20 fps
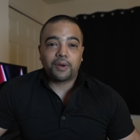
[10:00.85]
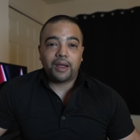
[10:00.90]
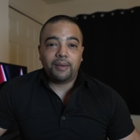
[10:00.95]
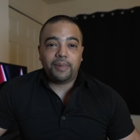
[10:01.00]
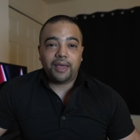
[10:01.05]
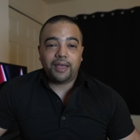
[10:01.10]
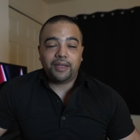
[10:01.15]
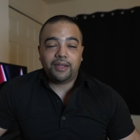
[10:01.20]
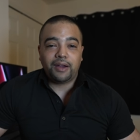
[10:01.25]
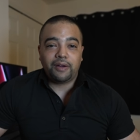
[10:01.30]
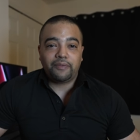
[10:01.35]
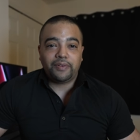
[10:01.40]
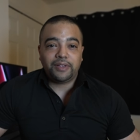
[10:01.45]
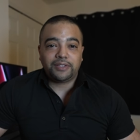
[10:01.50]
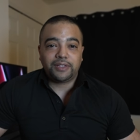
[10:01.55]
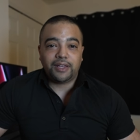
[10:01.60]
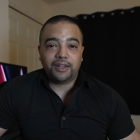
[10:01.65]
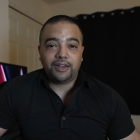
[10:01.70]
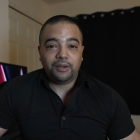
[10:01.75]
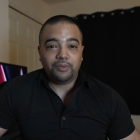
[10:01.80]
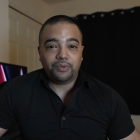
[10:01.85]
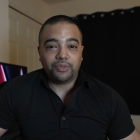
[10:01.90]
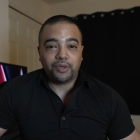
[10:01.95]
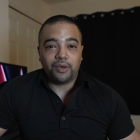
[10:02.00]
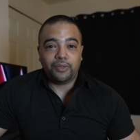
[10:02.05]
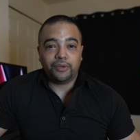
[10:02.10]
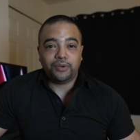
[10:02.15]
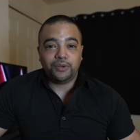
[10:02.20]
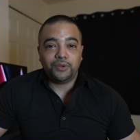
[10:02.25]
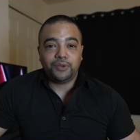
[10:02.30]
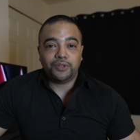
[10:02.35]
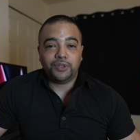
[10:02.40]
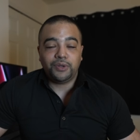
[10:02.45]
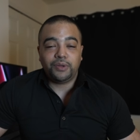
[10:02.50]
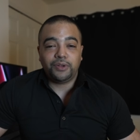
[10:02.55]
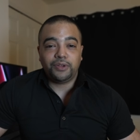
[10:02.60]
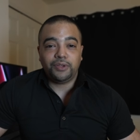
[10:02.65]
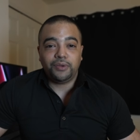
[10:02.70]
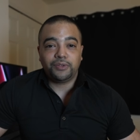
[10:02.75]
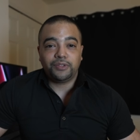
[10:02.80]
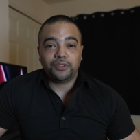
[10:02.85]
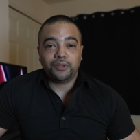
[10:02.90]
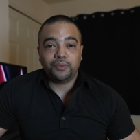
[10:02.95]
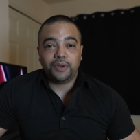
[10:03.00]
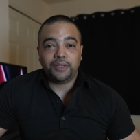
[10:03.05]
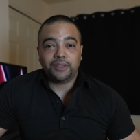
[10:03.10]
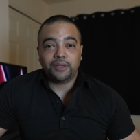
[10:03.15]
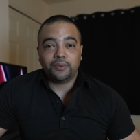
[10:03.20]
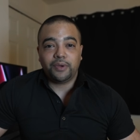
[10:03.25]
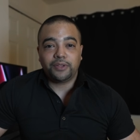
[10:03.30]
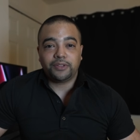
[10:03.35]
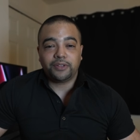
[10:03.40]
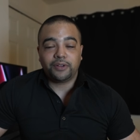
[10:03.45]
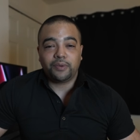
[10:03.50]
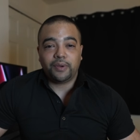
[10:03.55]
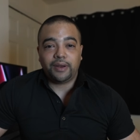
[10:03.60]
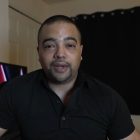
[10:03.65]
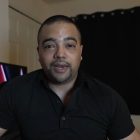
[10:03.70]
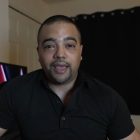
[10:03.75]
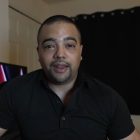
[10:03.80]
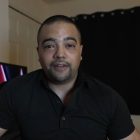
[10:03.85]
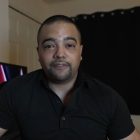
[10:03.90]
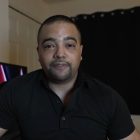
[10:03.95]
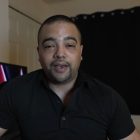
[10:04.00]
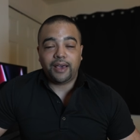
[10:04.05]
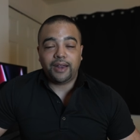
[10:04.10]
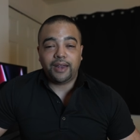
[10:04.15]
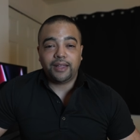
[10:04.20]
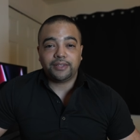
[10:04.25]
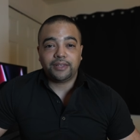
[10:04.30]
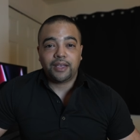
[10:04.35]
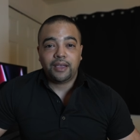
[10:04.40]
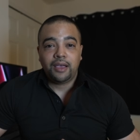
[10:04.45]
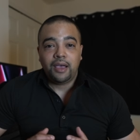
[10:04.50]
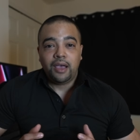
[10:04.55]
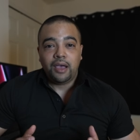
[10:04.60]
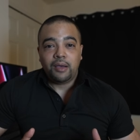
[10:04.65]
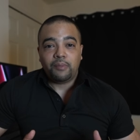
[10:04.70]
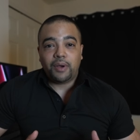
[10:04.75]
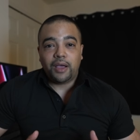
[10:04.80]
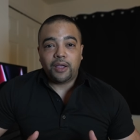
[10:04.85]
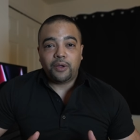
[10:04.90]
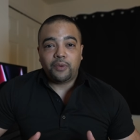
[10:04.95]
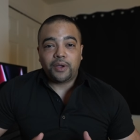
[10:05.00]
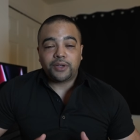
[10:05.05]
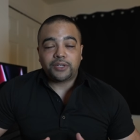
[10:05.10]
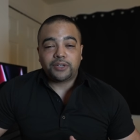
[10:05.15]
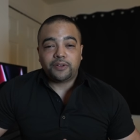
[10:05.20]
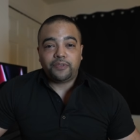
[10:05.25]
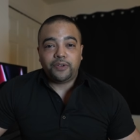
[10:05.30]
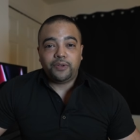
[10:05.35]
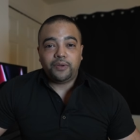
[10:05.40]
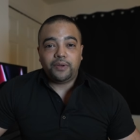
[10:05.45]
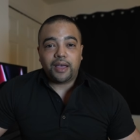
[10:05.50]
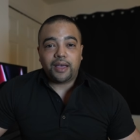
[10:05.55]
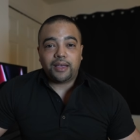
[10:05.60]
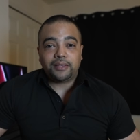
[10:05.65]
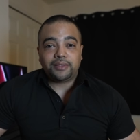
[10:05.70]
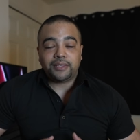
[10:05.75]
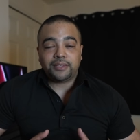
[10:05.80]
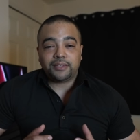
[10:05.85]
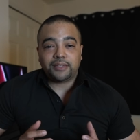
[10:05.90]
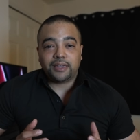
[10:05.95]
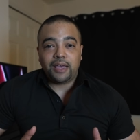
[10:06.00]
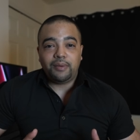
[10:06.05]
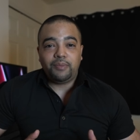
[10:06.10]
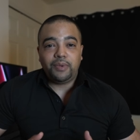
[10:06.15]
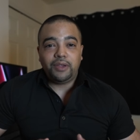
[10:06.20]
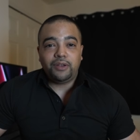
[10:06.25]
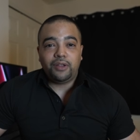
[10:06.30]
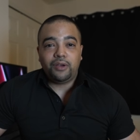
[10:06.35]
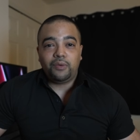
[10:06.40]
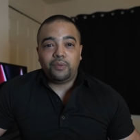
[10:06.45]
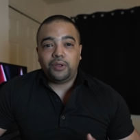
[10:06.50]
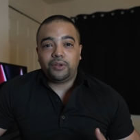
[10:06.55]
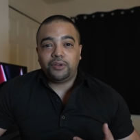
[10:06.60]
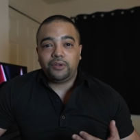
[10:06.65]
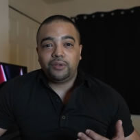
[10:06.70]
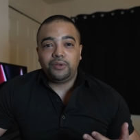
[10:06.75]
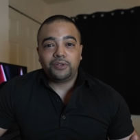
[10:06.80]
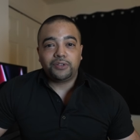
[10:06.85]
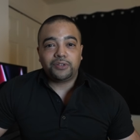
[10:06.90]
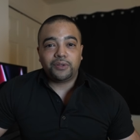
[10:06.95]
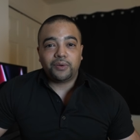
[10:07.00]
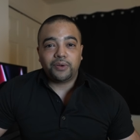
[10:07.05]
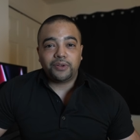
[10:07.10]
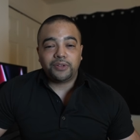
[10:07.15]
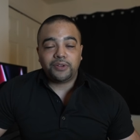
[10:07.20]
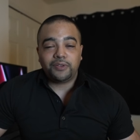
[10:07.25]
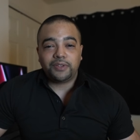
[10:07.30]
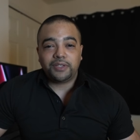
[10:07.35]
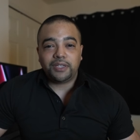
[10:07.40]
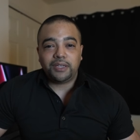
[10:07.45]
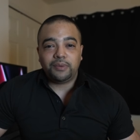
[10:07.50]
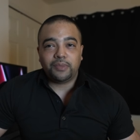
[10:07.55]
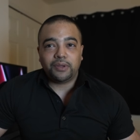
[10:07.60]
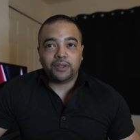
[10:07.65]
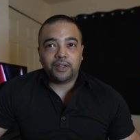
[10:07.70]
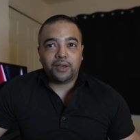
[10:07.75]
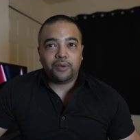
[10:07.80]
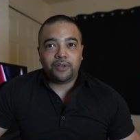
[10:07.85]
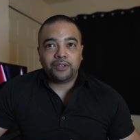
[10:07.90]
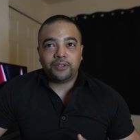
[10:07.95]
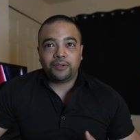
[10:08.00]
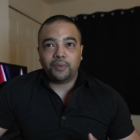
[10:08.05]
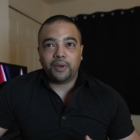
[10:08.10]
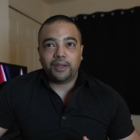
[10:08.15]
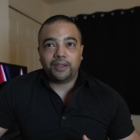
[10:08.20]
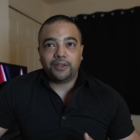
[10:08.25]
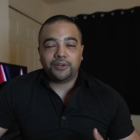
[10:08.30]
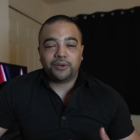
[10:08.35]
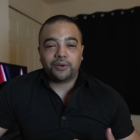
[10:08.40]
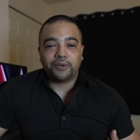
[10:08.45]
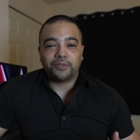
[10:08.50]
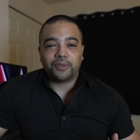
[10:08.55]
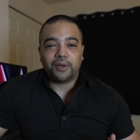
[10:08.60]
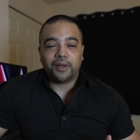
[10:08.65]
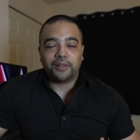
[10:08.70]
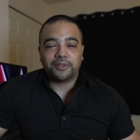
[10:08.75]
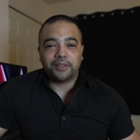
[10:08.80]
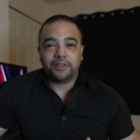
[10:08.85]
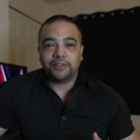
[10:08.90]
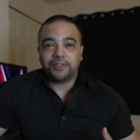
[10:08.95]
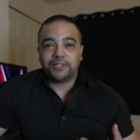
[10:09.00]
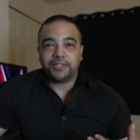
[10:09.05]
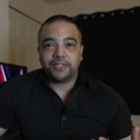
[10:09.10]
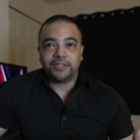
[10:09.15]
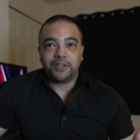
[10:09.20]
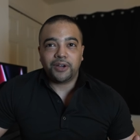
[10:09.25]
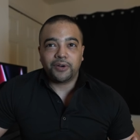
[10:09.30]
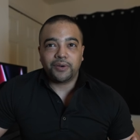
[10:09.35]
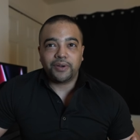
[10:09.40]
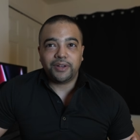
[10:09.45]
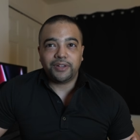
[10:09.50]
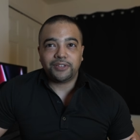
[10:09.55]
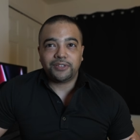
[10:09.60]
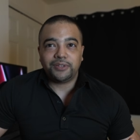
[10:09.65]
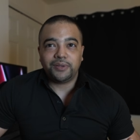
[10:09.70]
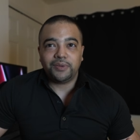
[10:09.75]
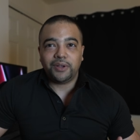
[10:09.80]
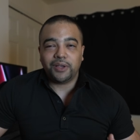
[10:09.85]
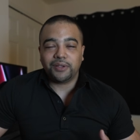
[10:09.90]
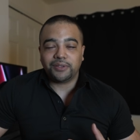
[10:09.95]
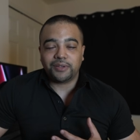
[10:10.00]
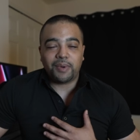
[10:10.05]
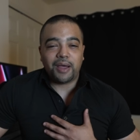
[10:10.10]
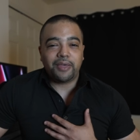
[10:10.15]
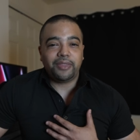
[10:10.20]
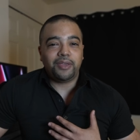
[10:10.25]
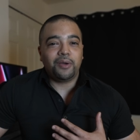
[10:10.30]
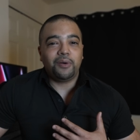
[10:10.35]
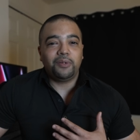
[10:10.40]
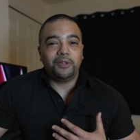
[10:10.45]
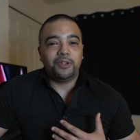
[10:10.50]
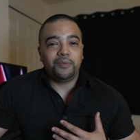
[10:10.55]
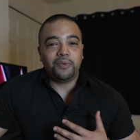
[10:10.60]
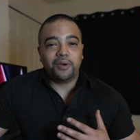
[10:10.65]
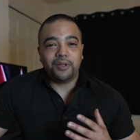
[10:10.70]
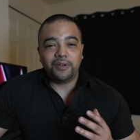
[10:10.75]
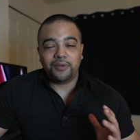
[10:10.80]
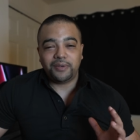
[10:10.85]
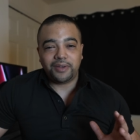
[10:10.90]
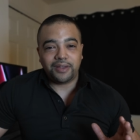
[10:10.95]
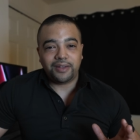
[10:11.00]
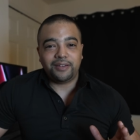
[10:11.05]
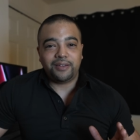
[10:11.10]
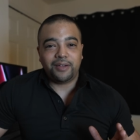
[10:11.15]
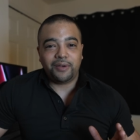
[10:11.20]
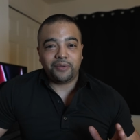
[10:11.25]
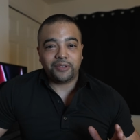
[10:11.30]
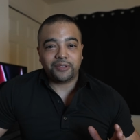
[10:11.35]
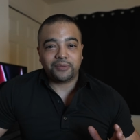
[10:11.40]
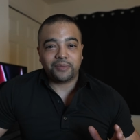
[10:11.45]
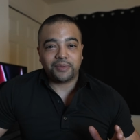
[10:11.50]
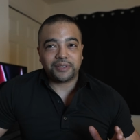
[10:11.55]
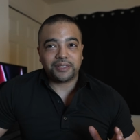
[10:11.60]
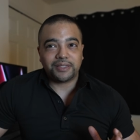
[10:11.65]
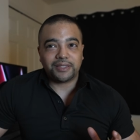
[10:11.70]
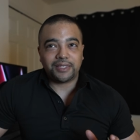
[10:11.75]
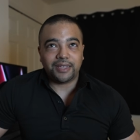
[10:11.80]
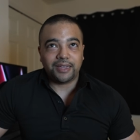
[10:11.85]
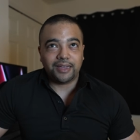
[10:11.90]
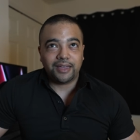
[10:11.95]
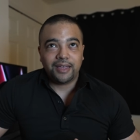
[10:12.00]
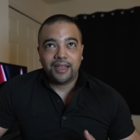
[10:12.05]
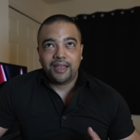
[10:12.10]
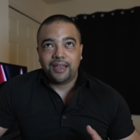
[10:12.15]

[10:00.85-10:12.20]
right back here every Sunday with all the news you can use in the week that was in credit and finance. My question for you guys is let me know what news stories you've seen below as well as your thoughts on the Centurion Studios. Am I the only one who didn't know this was a thing?